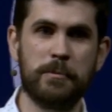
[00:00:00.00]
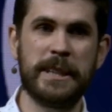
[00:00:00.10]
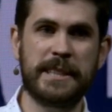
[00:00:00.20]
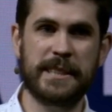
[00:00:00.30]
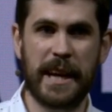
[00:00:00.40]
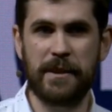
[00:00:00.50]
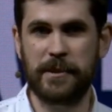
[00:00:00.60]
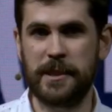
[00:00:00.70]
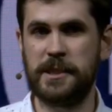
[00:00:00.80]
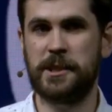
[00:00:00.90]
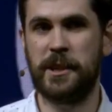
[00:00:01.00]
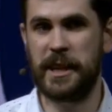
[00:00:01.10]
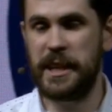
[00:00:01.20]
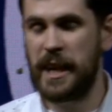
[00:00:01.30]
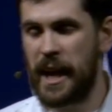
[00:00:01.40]
that we savor the
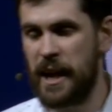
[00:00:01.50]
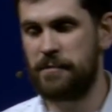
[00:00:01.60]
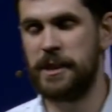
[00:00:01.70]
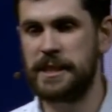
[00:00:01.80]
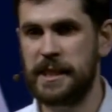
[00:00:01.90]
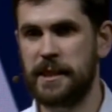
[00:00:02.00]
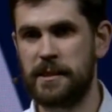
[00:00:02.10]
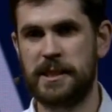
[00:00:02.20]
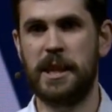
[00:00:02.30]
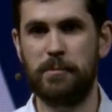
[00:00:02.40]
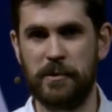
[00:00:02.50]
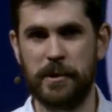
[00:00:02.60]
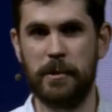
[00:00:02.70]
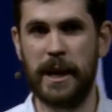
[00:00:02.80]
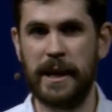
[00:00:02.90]
journey every single step of
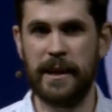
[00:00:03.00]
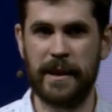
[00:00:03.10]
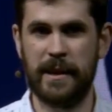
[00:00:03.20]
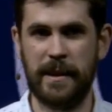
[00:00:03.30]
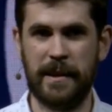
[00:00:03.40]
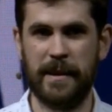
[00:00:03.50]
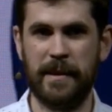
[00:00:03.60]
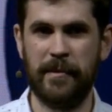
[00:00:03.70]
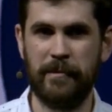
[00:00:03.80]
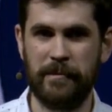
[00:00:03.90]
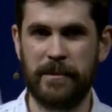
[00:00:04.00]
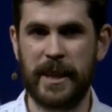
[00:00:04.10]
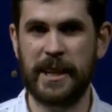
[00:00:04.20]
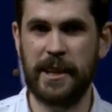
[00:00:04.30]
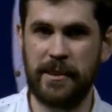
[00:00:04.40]
the way.
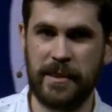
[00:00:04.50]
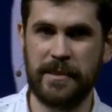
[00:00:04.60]
Thank you.